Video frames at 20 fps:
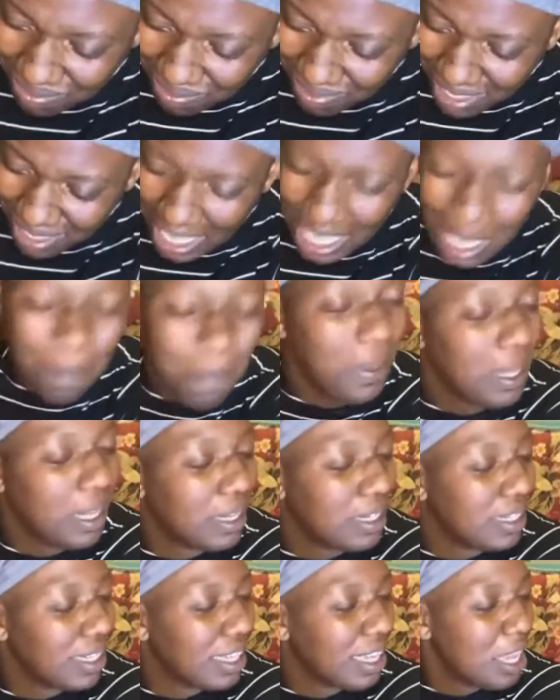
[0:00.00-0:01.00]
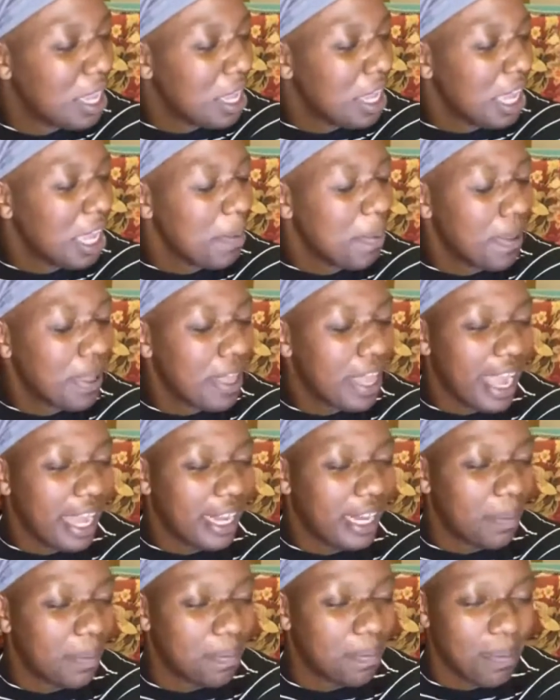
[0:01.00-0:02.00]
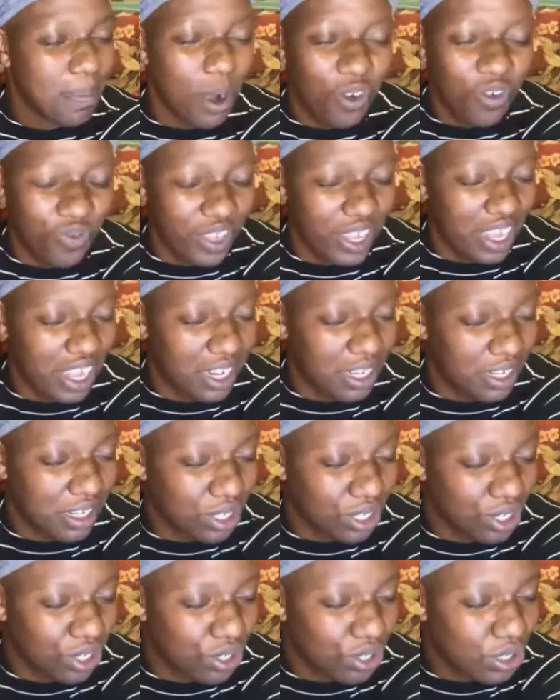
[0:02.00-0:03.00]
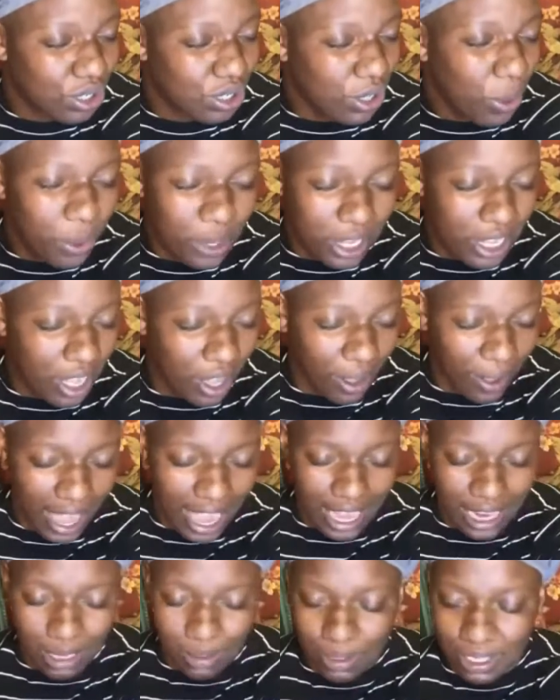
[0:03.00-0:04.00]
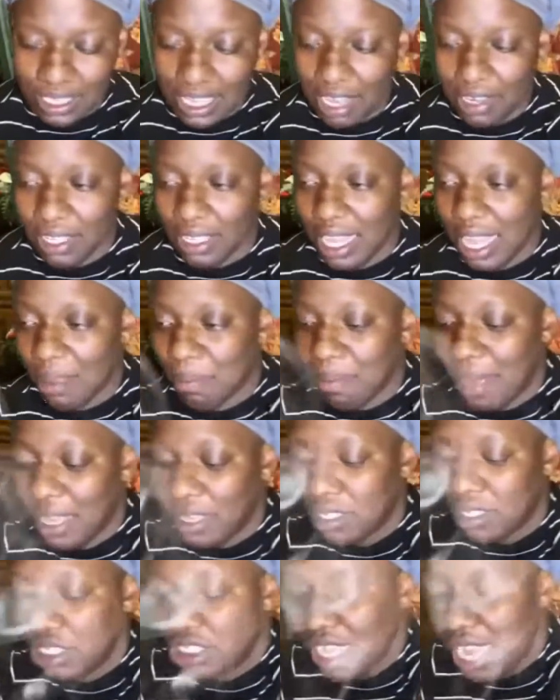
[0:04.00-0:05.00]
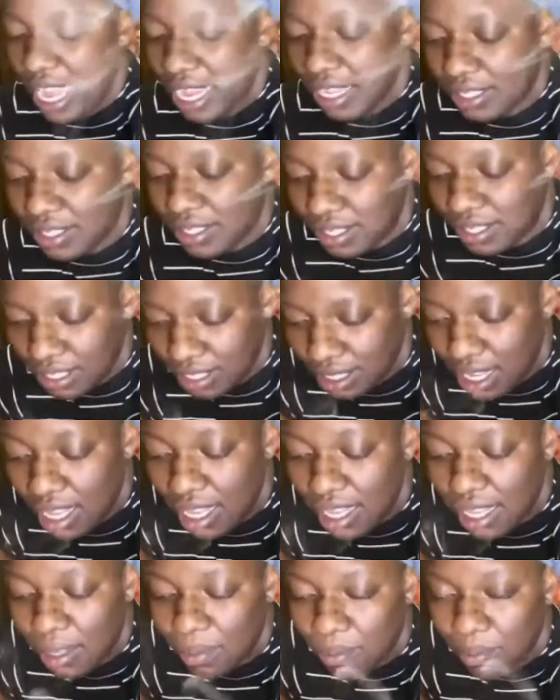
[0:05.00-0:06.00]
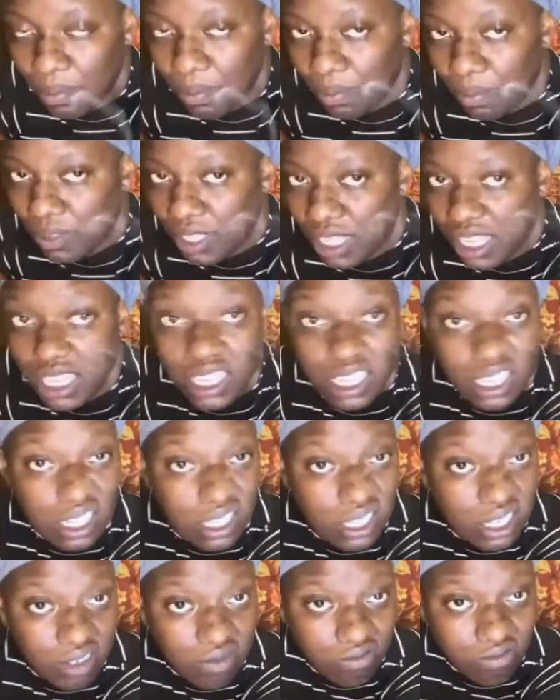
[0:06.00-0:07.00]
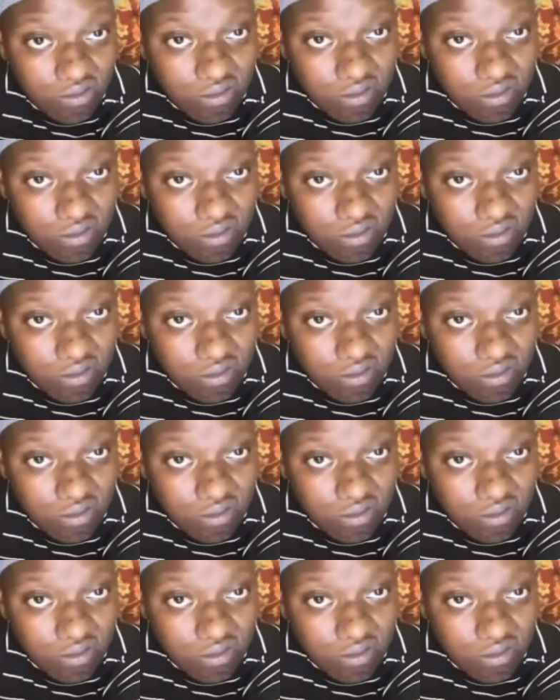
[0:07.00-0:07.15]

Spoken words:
he put Eddie Murphy in the studio, had him sounding like Michael Jackson cousin.